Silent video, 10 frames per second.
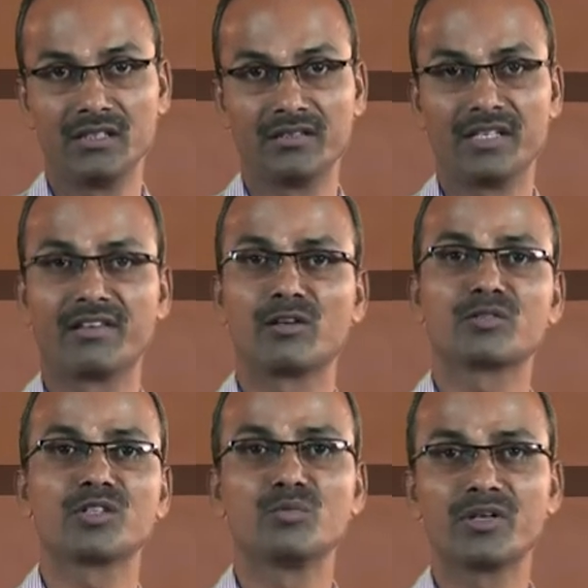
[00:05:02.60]
They were
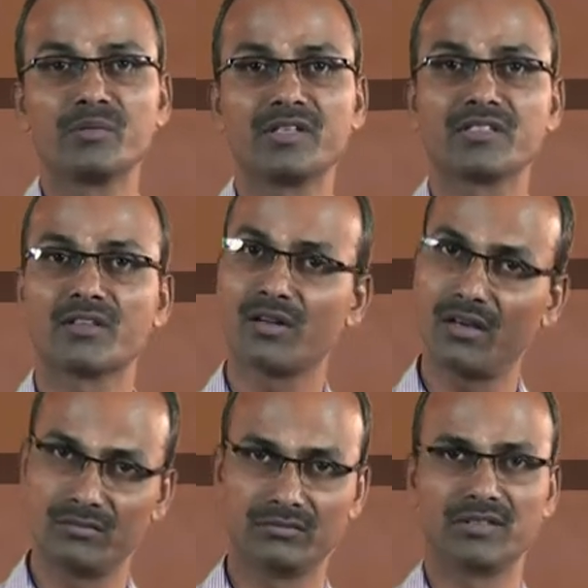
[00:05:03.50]
also human beings, they were
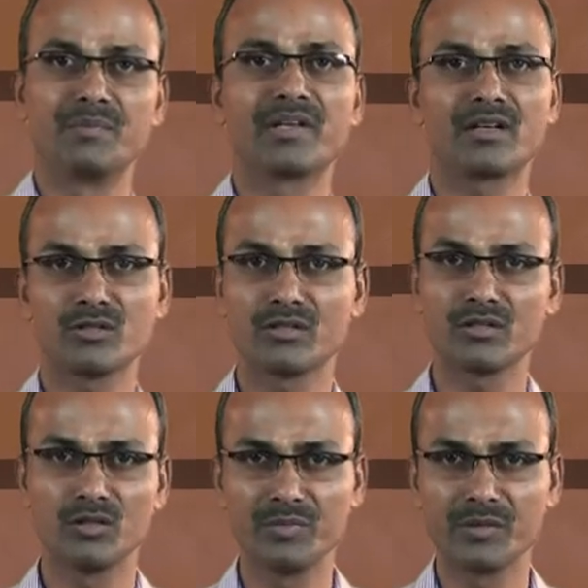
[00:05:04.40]
Americans, also
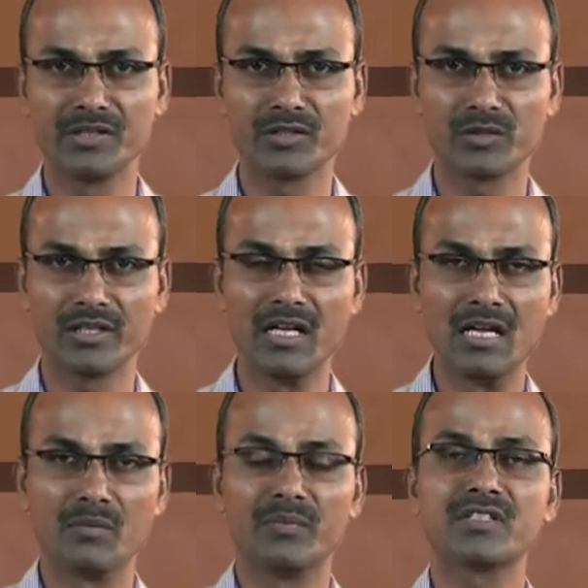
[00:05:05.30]
human beings only,
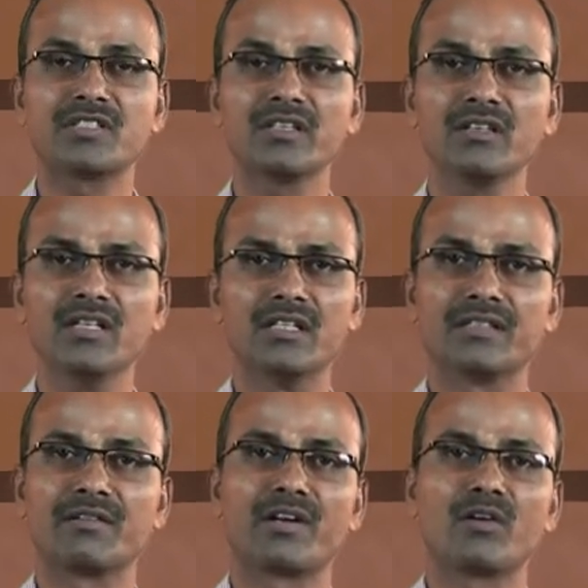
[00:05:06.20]
but still
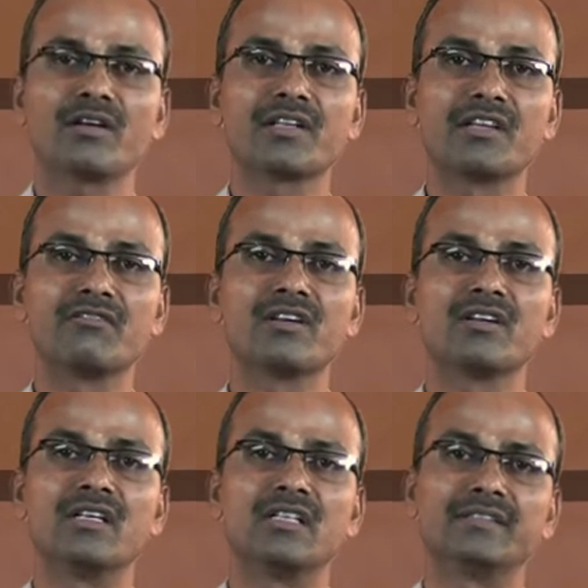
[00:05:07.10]
they were not
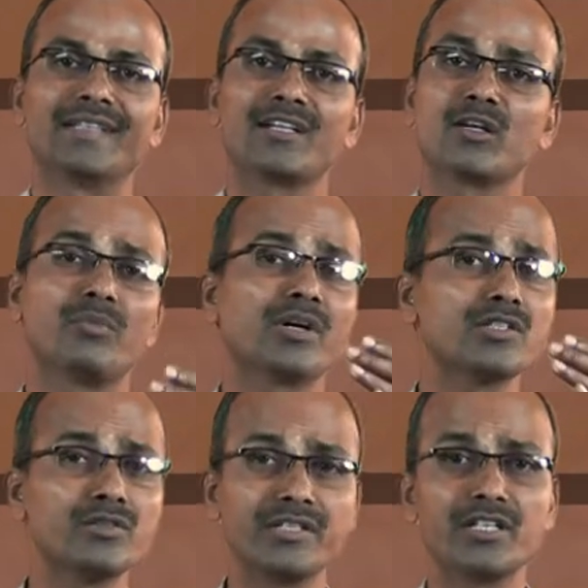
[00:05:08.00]
given that
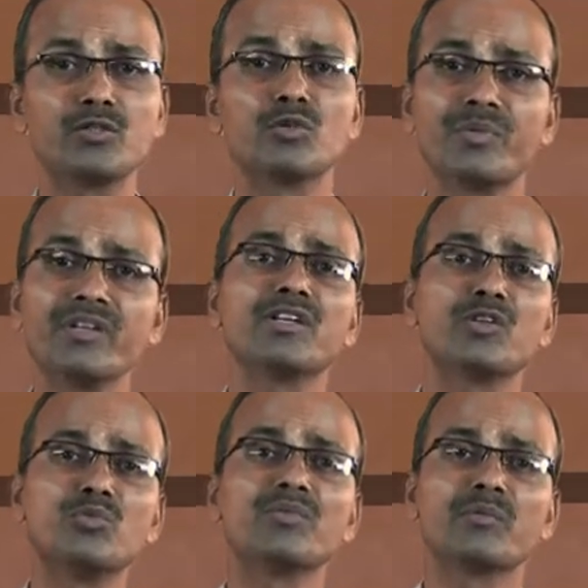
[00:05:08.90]
opportunity to be
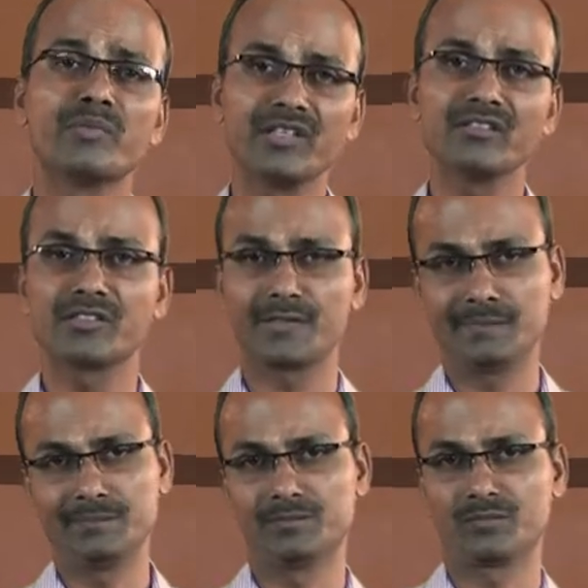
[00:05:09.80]
human beings,
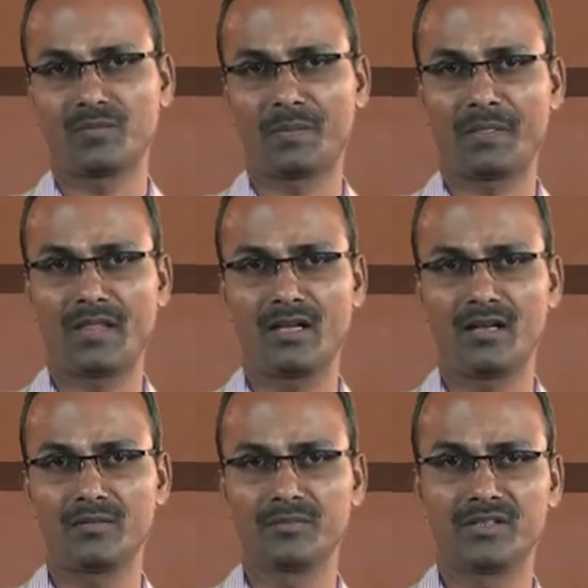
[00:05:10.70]

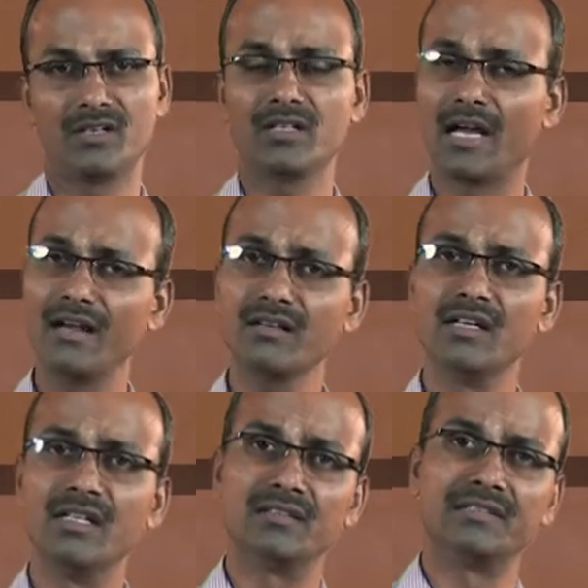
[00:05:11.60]
because and
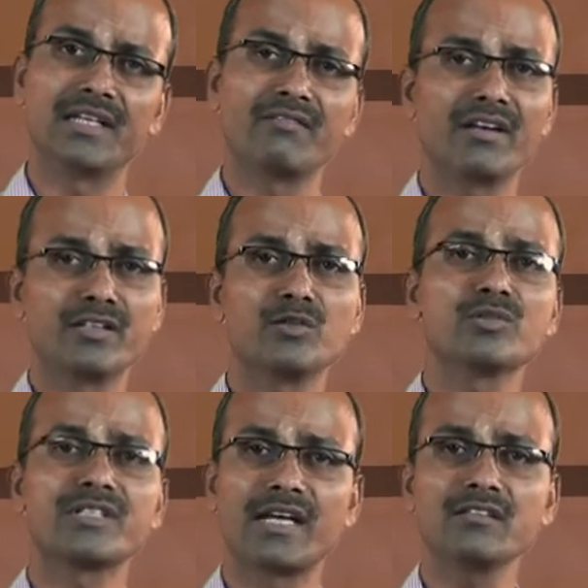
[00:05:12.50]
they were
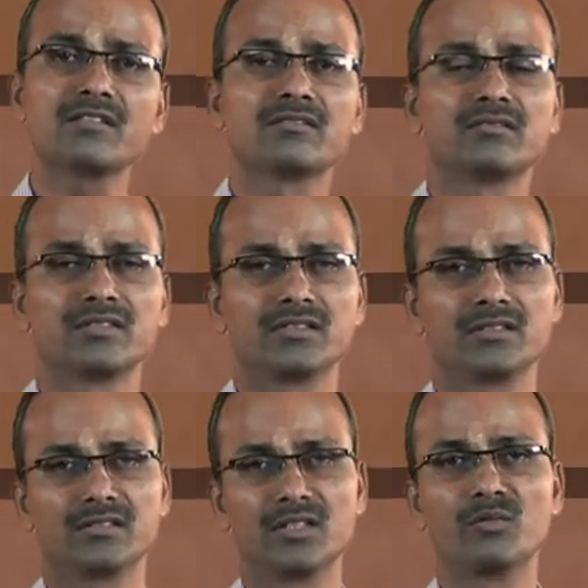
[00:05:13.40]
used as
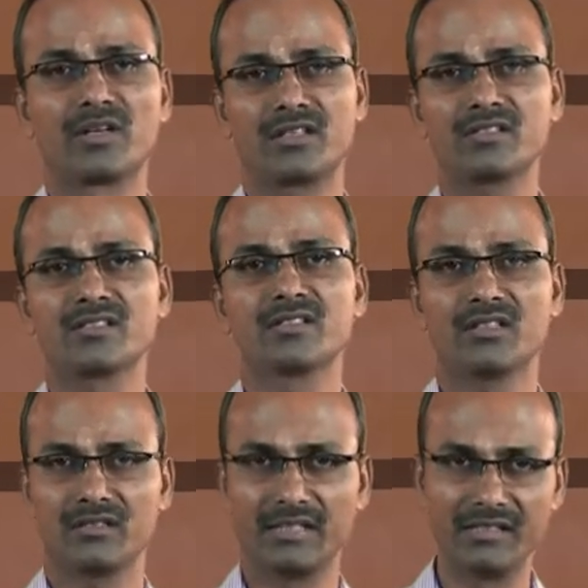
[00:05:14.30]
the workers in the
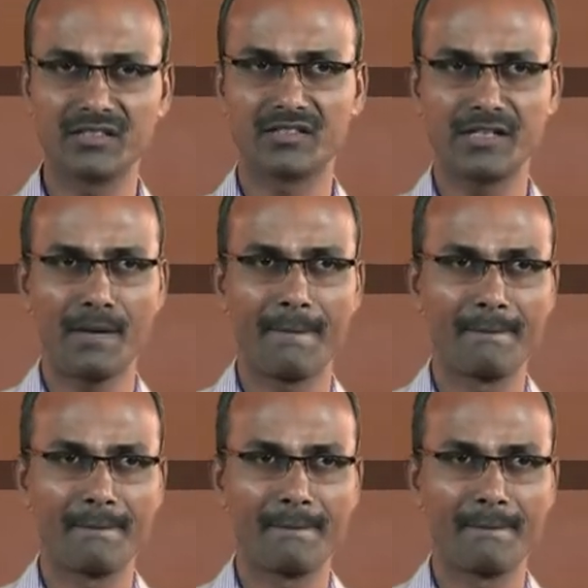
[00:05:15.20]
industry.